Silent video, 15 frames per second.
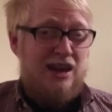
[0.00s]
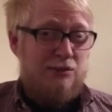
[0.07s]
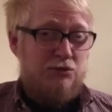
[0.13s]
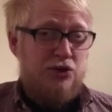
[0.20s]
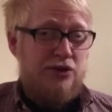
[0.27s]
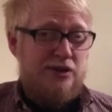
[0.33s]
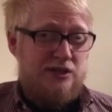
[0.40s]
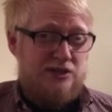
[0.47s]
I'm
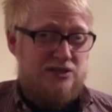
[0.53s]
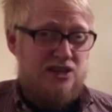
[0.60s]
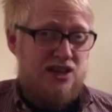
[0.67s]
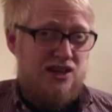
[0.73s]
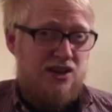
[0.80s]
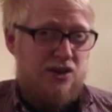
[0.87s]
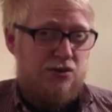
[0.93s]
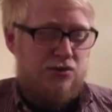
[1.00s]
not going to
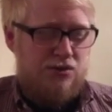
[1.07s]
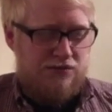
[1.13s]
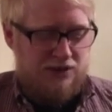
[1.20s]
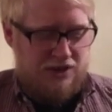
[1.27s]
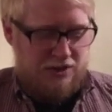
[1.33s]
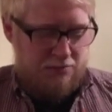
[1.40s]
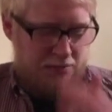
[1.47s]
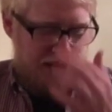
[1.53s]
say no. I
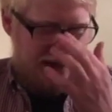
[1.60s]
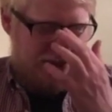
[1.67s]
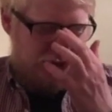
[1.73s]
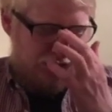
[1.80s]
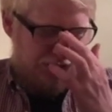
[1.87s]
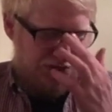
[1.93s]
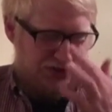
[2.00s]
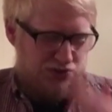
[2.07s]
think I
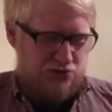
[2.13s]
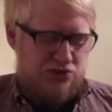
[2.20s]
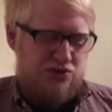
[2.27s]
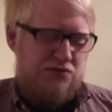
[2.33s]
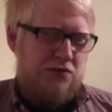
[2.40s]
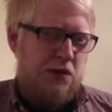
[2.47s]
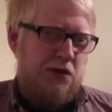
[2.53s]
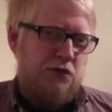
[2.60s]
paid just
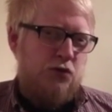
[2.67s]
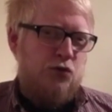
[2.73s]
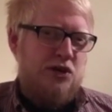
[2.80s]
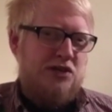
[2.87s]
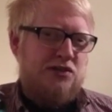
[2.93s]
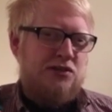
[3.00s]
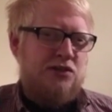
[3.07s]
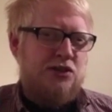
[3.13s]
under
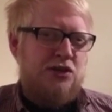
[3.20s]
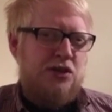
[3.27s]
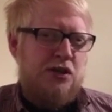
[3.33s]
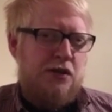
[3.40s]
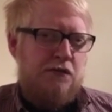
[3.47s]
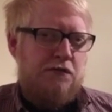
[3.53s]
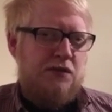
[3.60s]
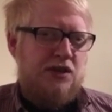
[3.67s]
£5
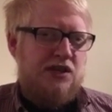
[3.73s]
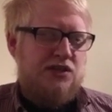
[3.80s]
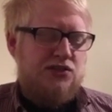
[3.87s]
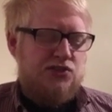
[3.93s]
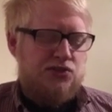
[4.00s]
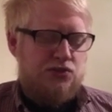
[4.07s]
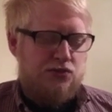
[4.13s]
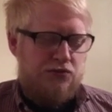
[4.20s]
for
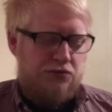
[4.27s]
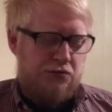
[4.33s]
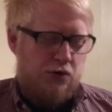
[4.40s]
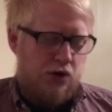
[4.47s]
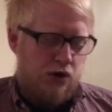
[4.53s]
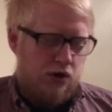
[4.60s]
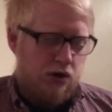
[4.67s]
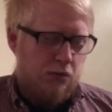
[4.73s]
this
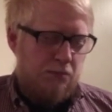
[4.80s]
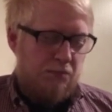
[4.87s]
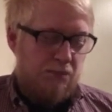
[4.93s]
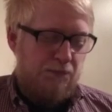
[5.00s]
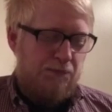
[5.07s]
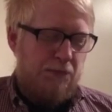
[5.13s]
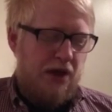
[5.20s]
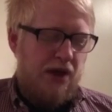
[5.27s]
from
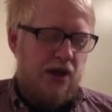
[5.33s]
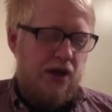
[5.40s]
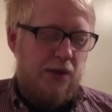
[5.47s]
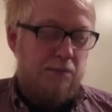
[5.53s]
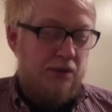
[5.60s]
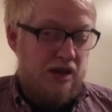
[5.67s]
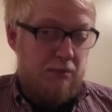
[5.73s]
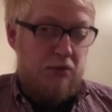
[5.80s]

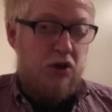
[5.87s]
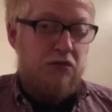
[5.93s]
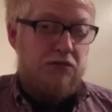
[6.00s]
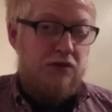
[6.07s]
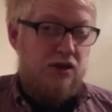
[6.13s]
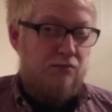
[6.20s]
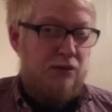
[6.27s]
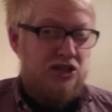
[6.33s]

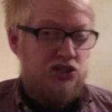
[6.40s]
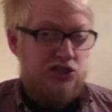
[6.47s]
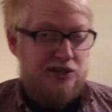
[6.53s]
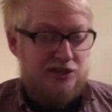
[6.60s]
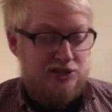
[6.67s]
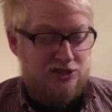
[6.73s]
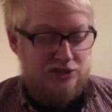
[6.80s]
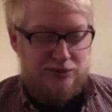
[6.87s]
Beermoth in
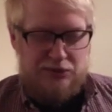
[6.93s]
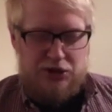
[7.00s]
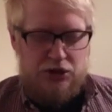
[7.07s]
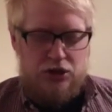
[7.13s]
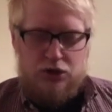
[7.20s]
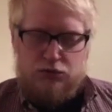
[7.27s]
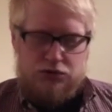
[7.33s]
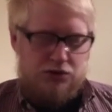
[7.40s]
Manchester.
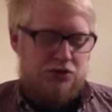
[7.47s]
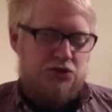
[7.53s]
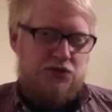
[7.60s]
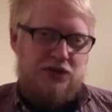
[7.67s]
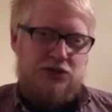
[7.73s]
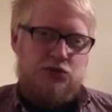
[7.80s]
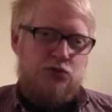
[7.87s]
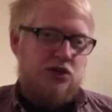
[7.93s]
One of those
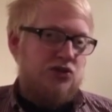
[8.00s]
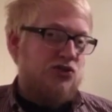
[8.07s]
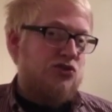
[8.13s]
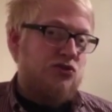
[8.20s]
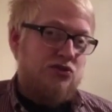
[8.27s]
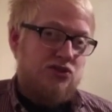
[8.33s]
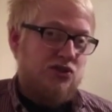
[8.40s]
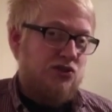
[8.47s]
things where as
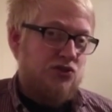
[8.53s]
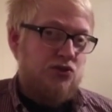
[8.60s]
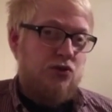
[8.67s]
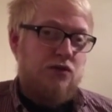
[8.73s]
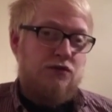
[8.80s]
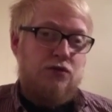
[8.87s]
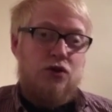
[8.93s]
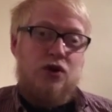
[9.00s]
soon as I
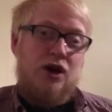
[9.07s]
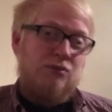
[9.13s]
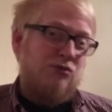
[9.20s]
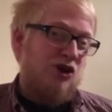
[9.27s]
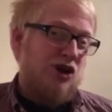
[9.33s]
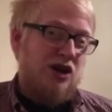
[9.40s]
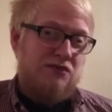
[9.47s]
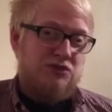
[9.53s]
saw it, thought I'm
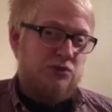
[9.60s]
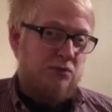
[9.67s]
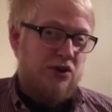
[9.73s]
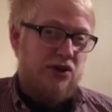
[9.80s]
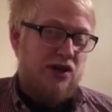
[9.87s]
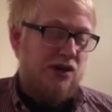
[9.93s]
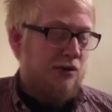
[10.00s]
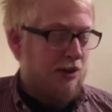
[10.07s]
going to have to
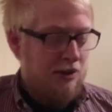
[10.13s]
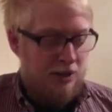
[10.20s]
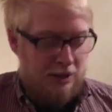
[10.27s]
buy it.